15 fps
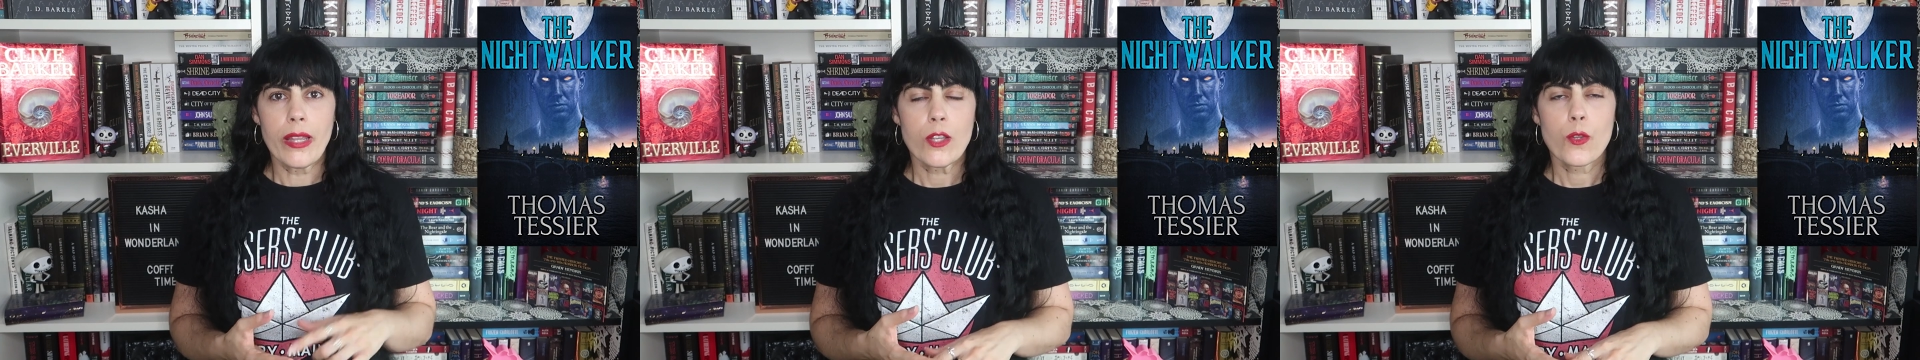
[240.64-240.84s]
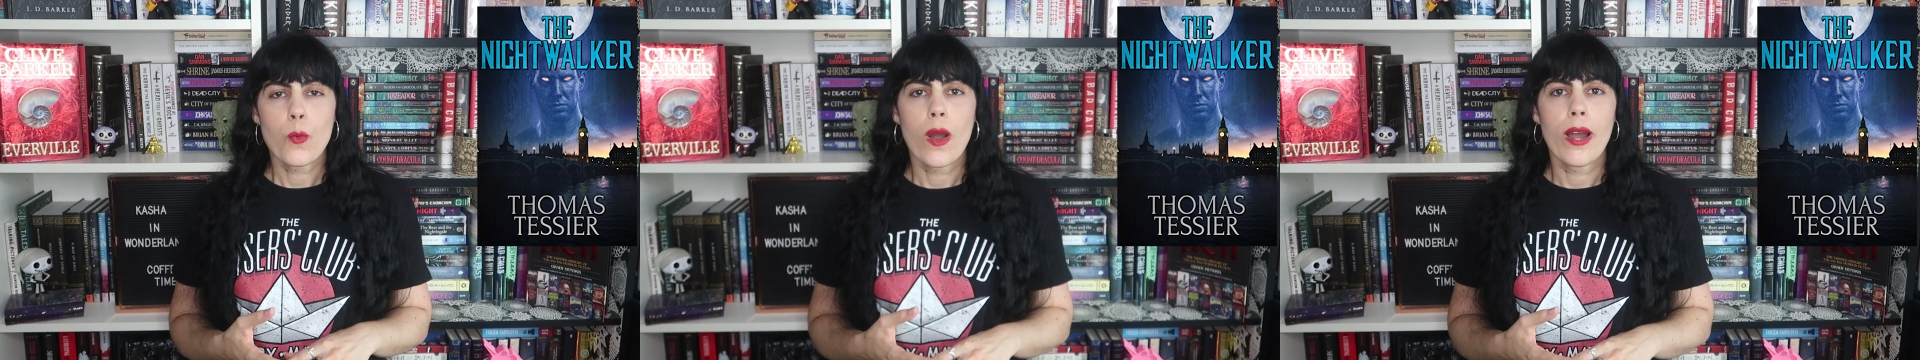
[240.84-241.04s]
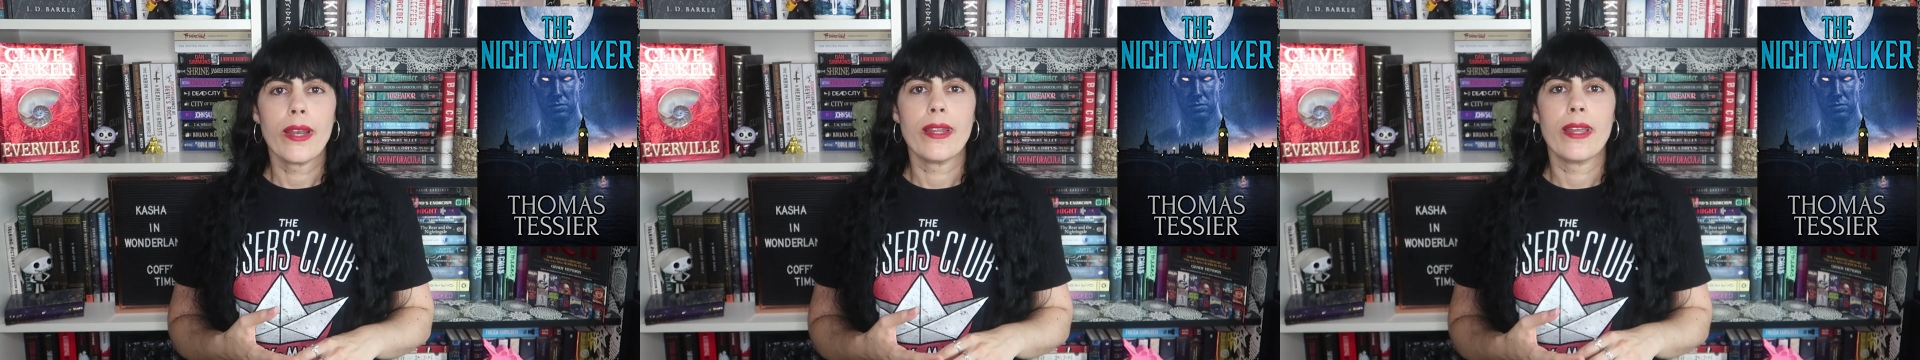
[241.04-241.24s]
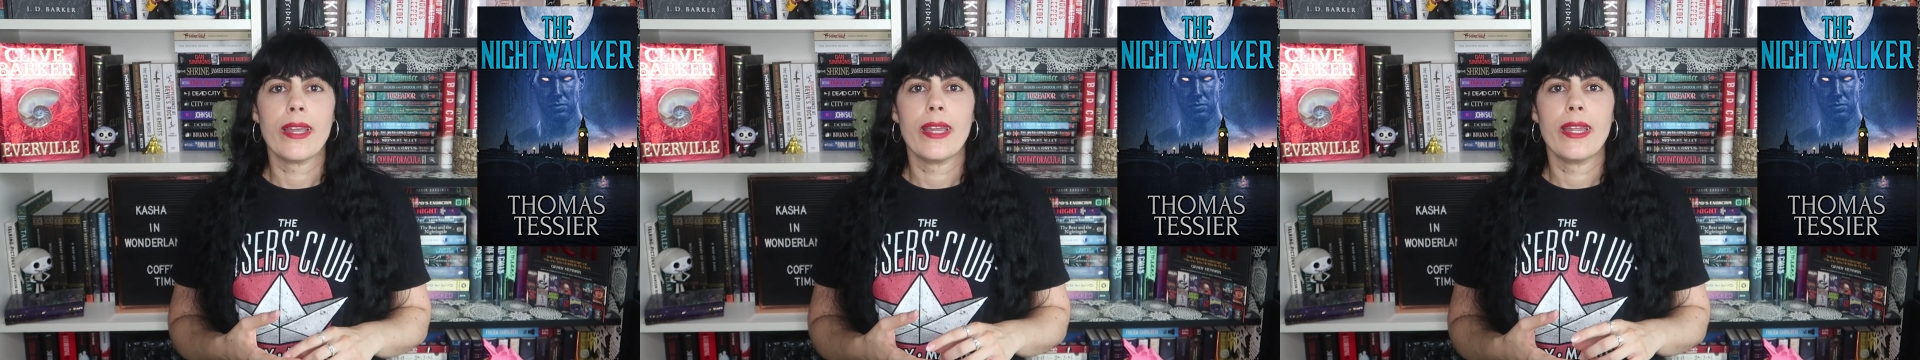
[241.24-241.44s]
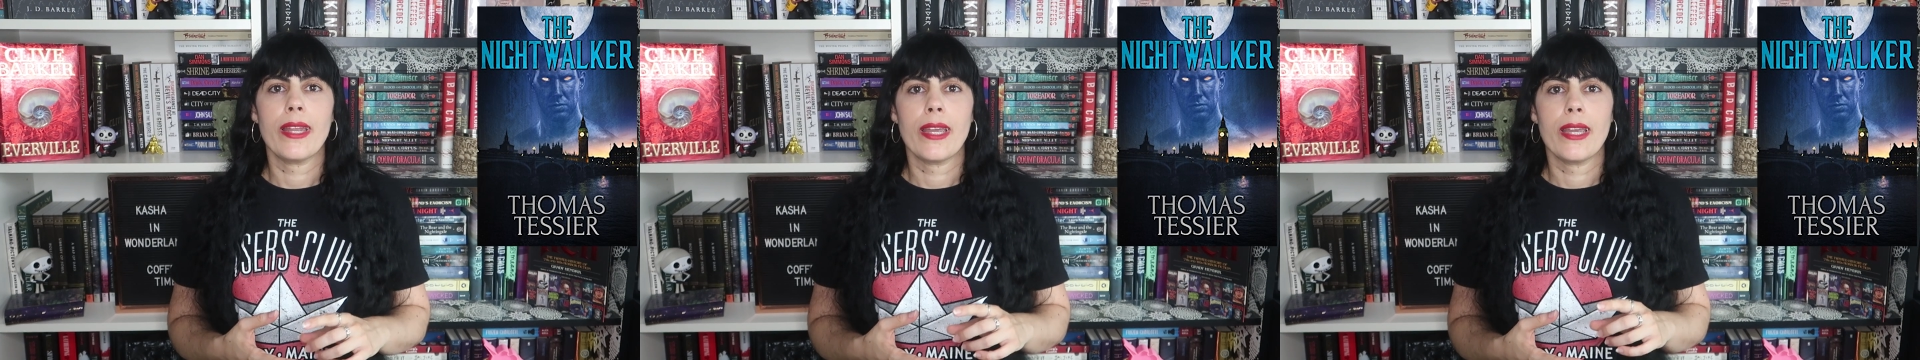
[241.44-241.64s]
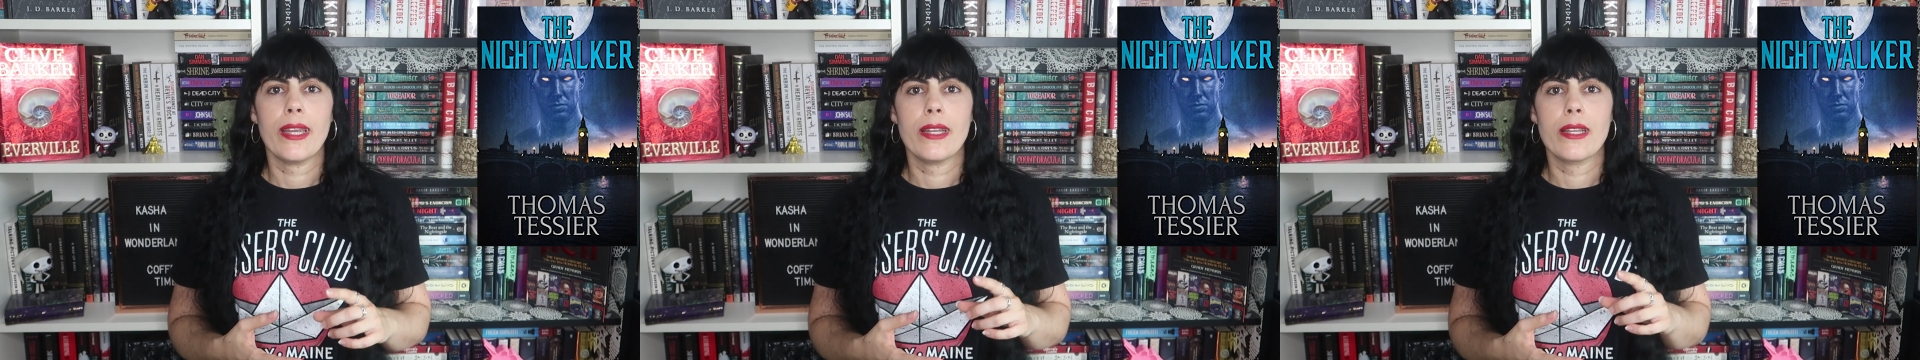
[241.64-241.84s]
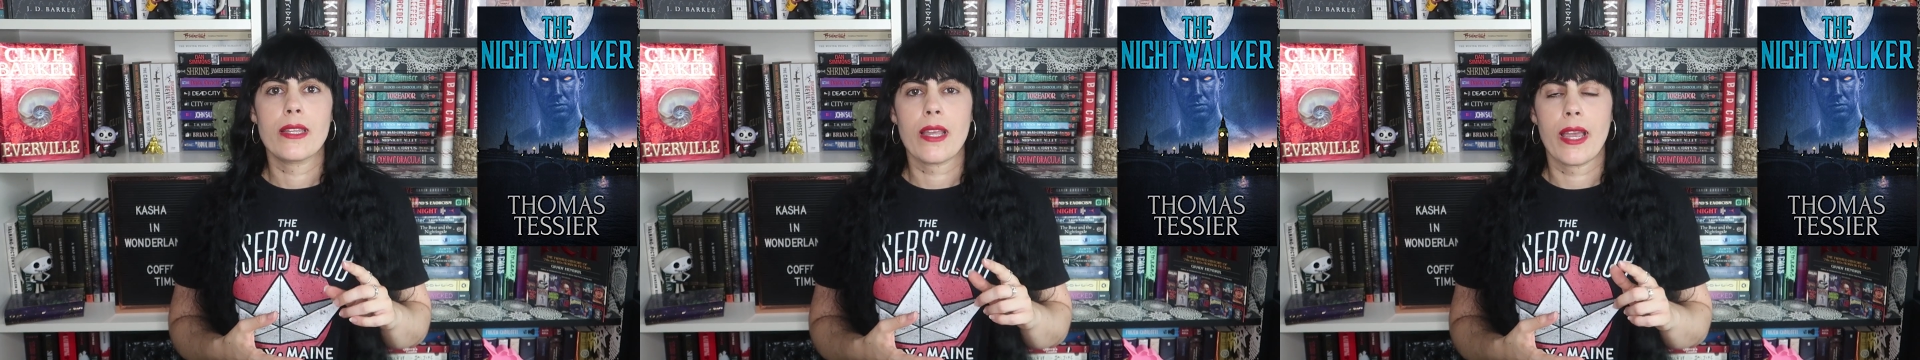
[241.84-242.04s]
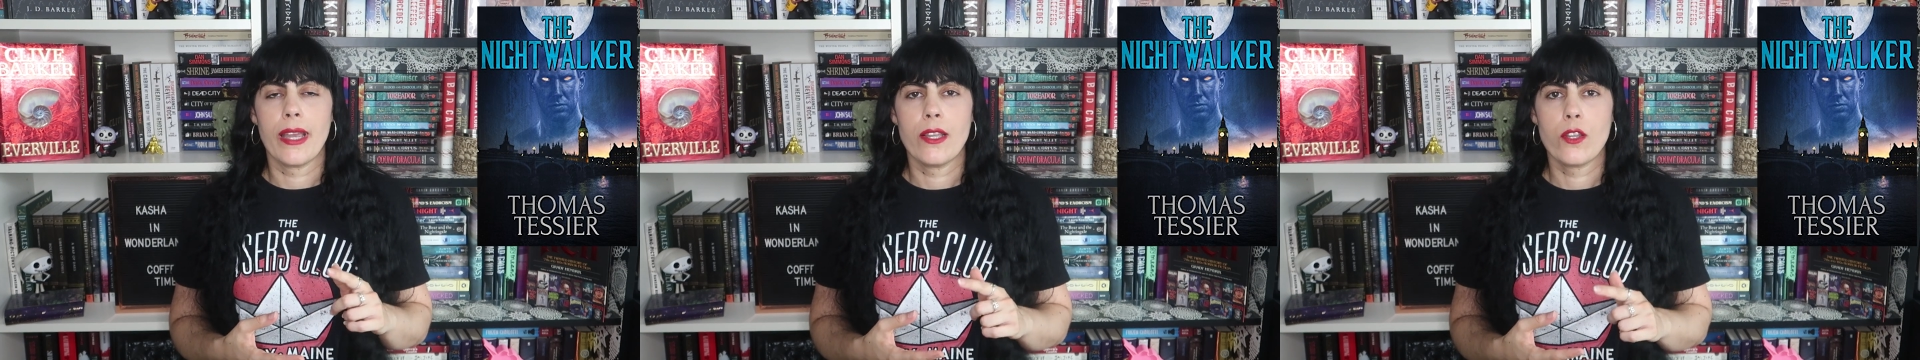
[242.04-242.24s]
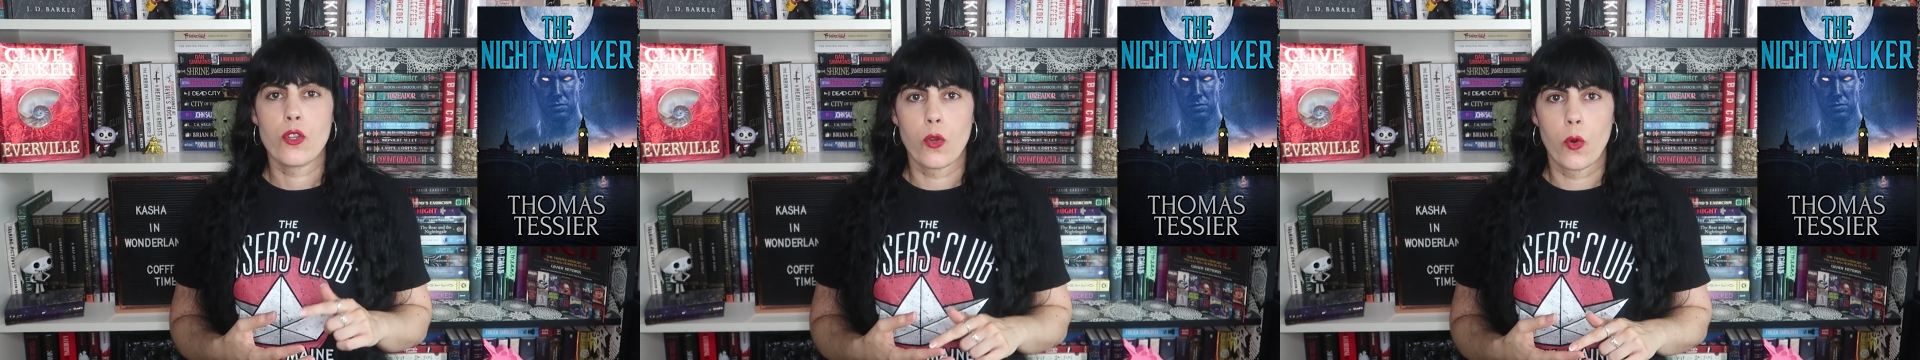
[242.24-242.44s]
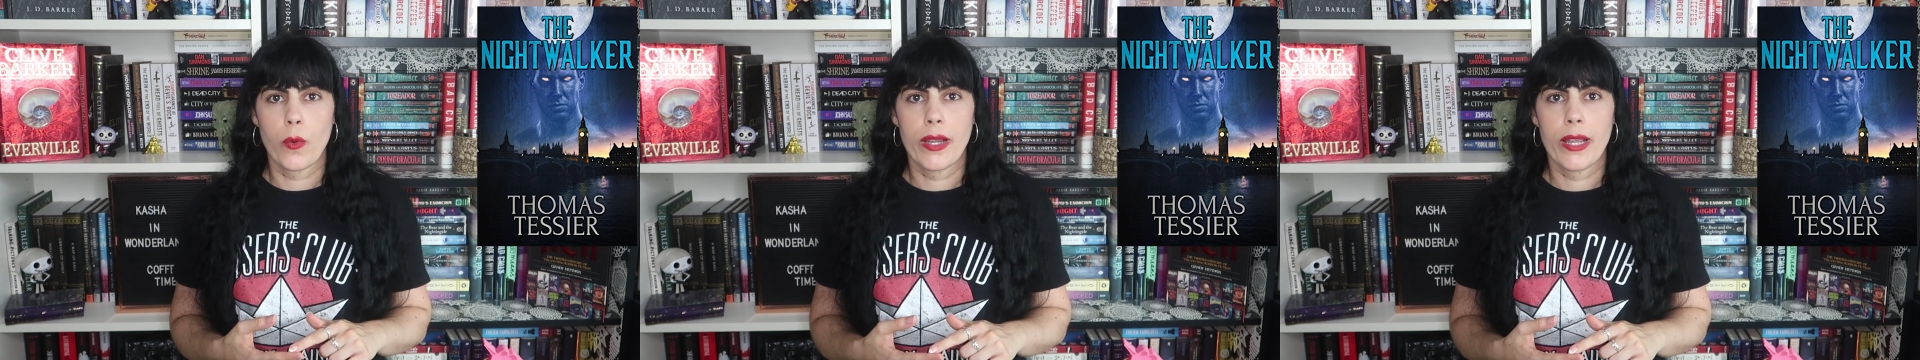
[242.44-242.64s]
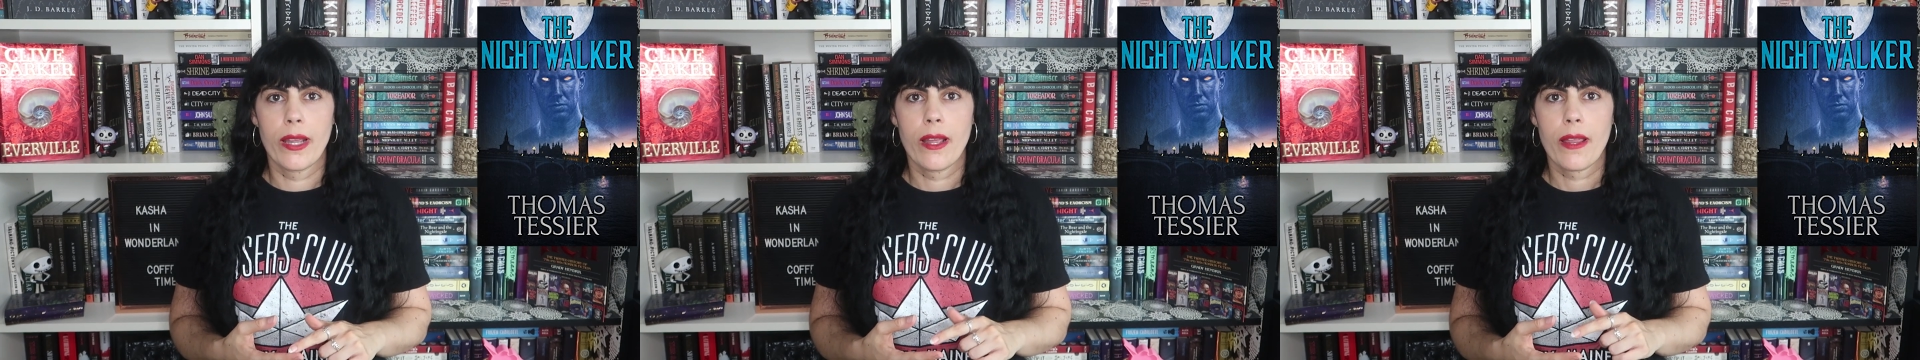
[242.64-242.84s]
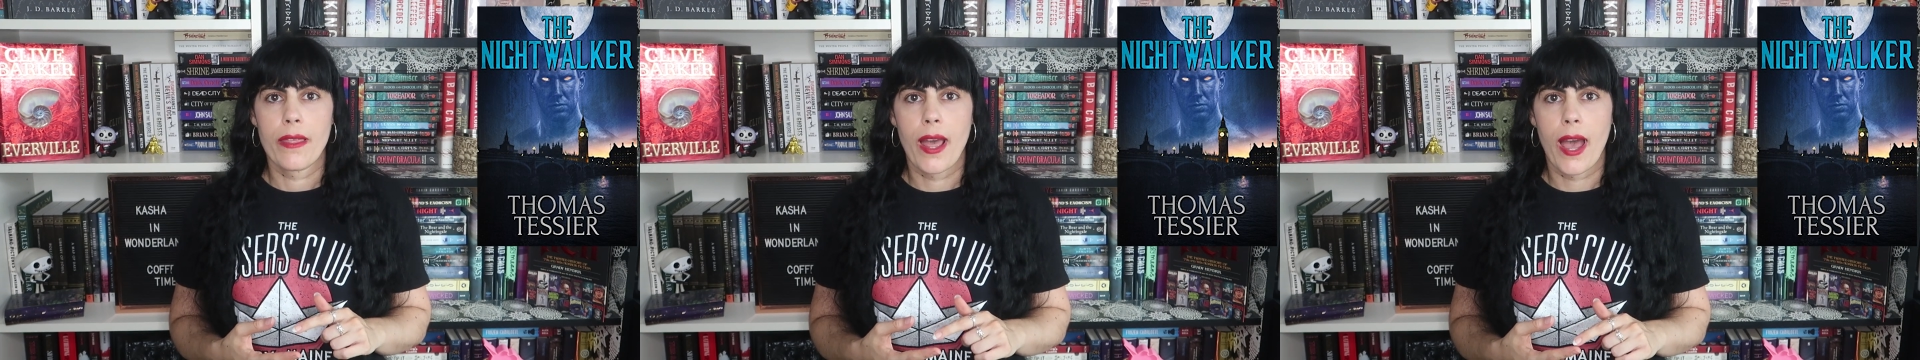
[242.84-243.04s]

this one it is a story